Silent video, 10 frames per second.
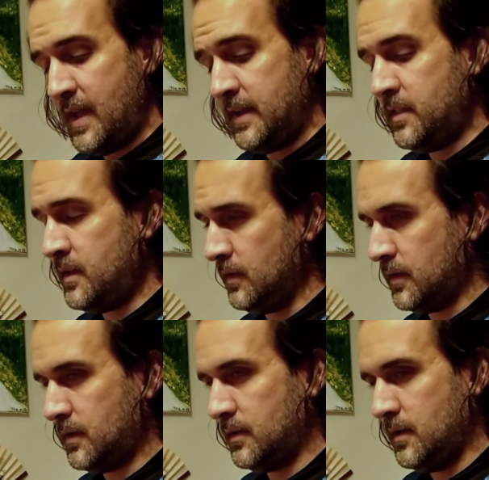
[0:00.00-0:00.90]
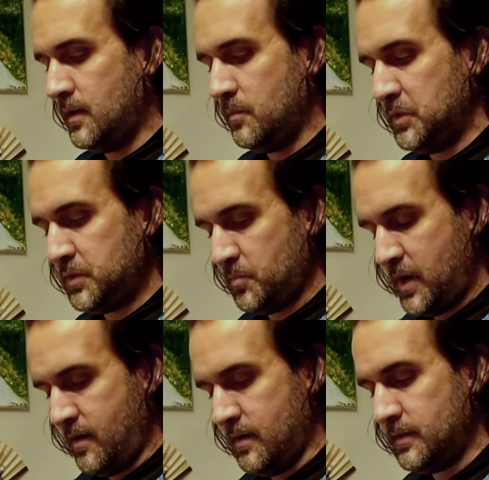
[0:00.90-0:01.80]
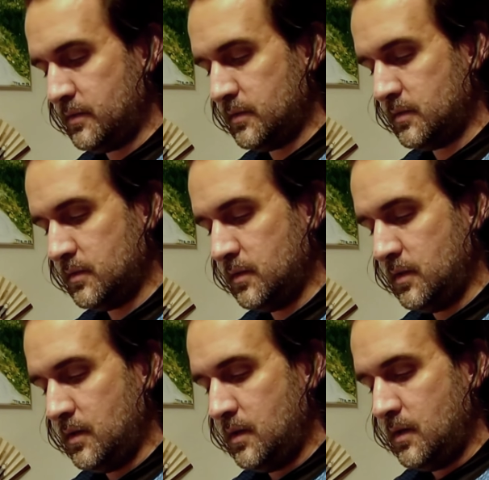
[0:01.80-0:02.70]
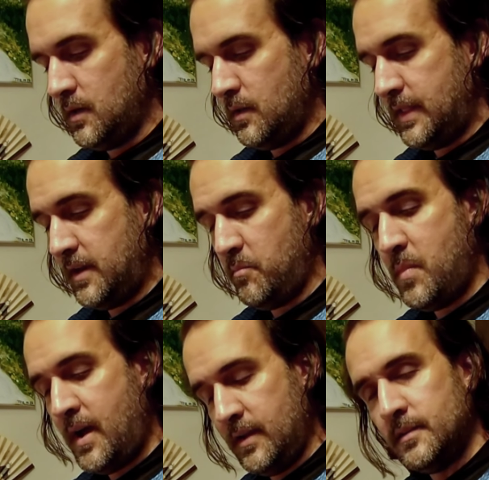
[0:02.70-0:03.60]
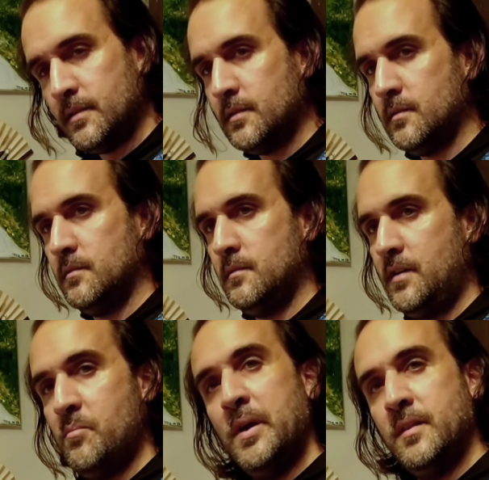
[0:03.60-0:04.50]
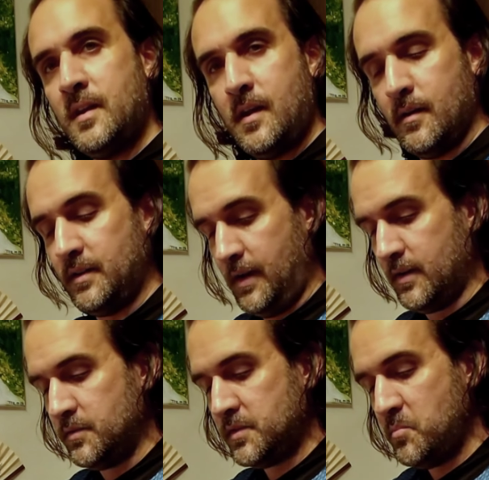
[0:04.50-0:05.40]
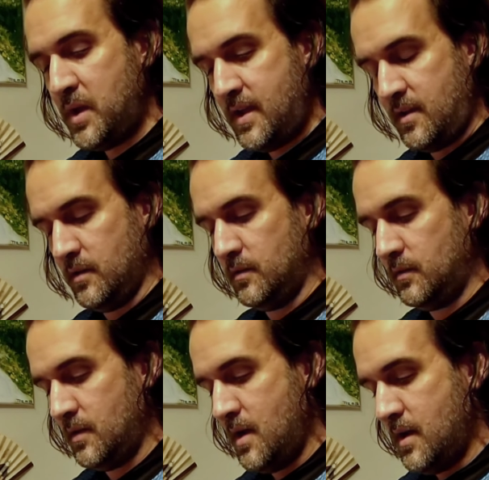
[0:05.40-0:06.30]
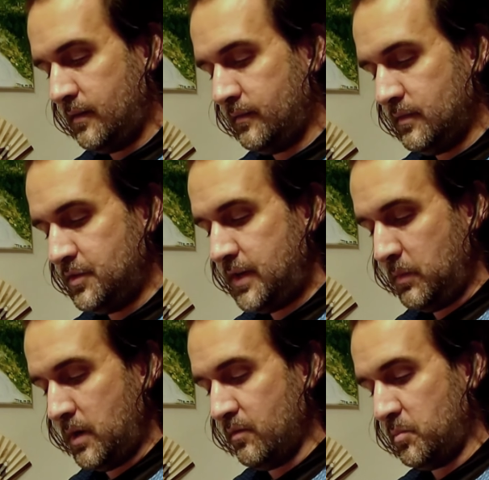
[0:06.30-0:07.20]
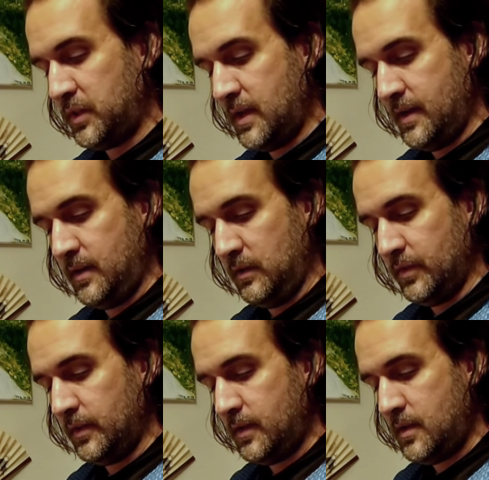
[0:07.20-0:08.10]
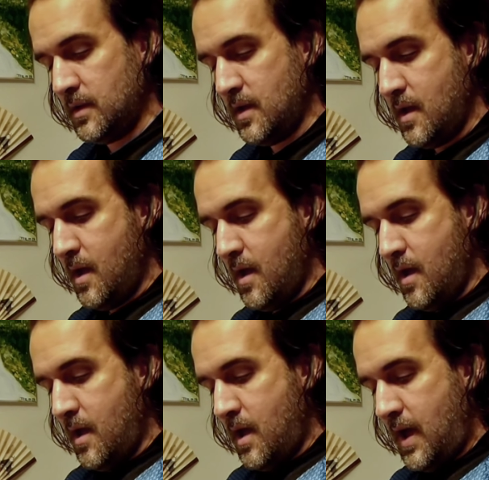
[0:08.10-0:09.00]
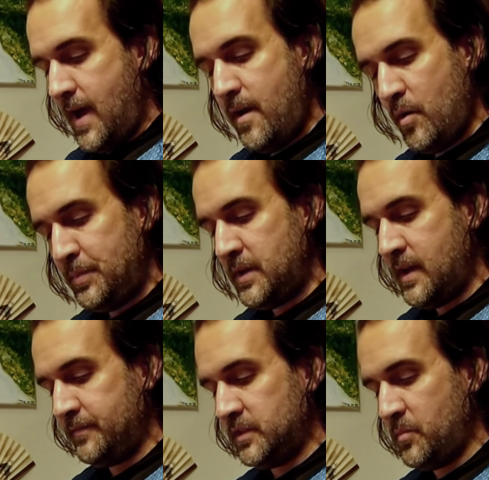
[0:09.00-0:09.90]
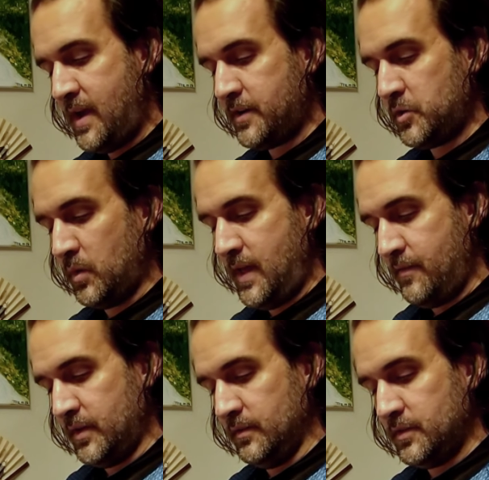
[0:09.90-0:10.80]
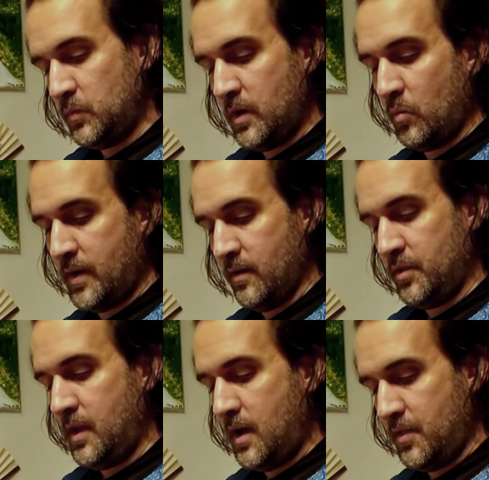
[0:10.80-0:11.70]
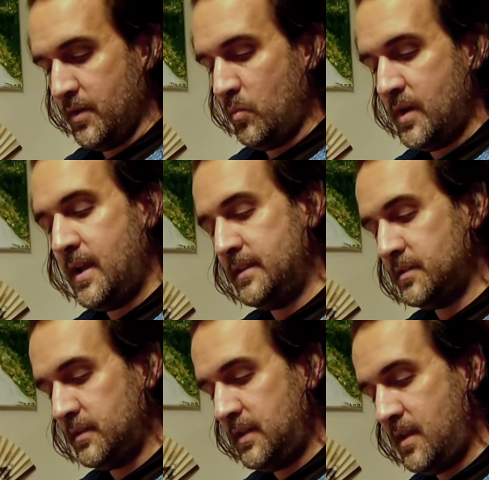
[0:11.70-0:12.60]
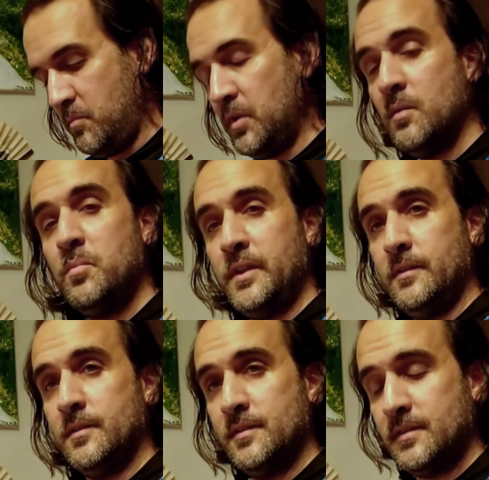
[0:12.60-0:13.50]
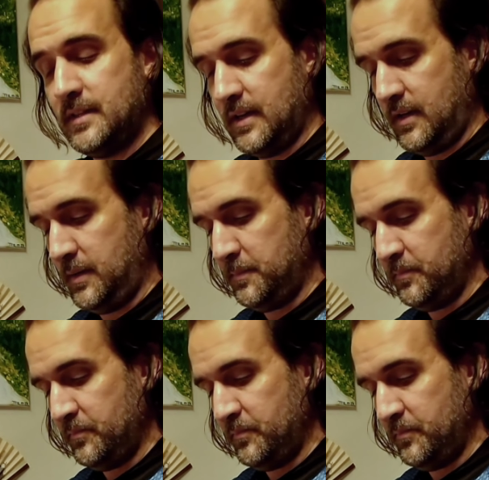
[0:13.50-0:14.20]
"I think, Mr. Paris, that it might have been the caretaker's companion," Janeway replied evenly. "I hope to have some actual evidence one way or the other when Ensign Kim completes his study.